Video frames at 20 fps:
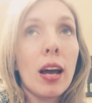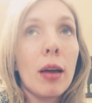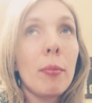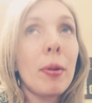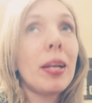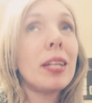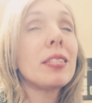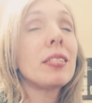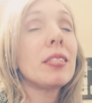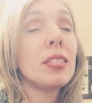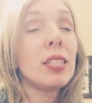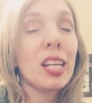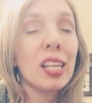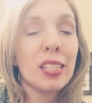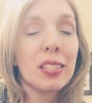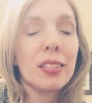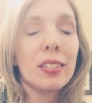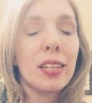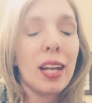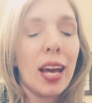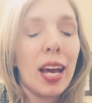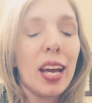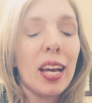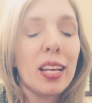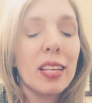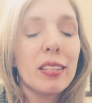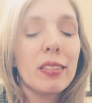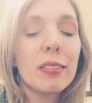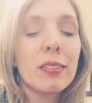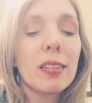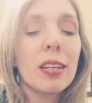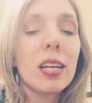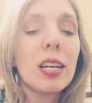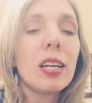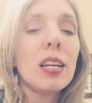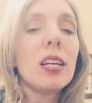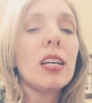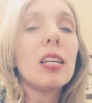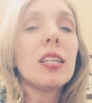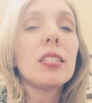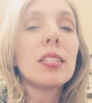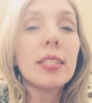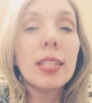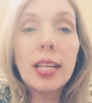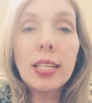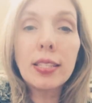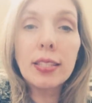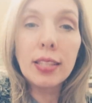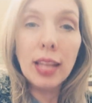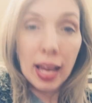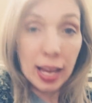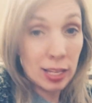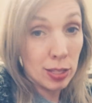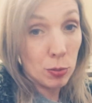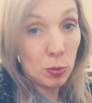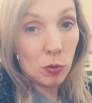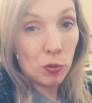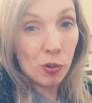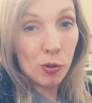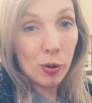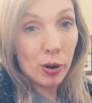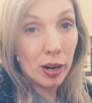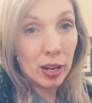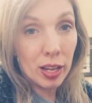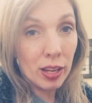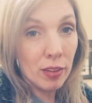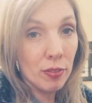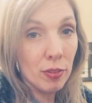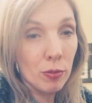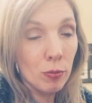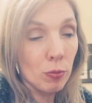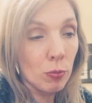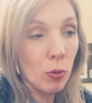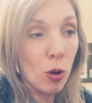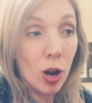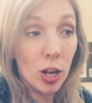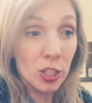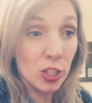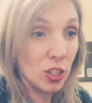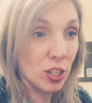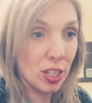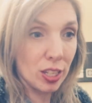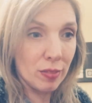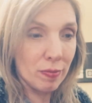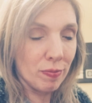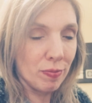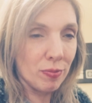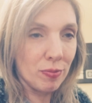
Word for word: I made it six days, six days before I even washed it.